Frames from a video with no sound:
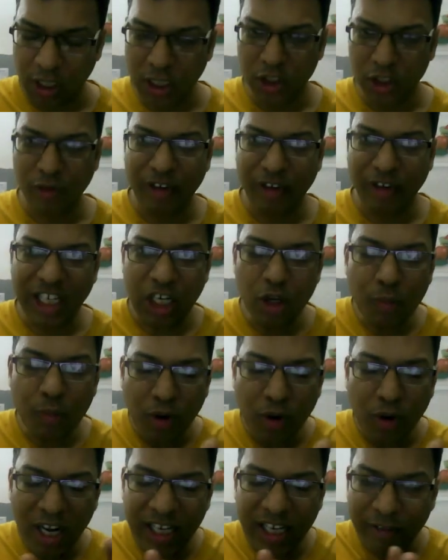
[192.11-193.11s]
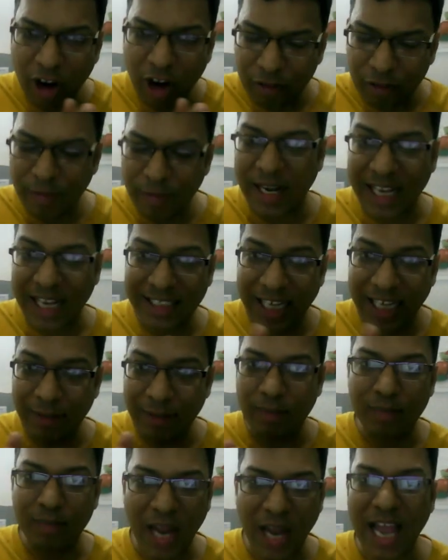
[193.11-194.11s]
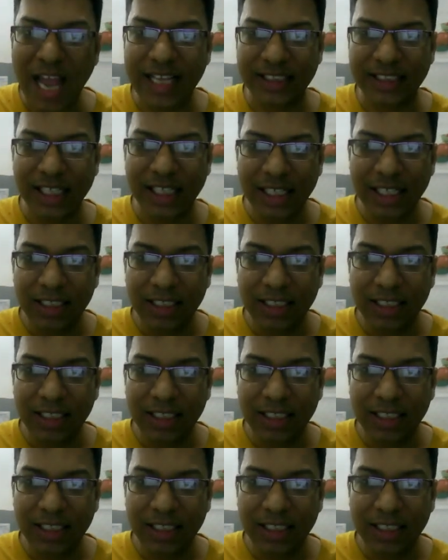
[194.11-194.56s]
So for the new product development, as the name implies,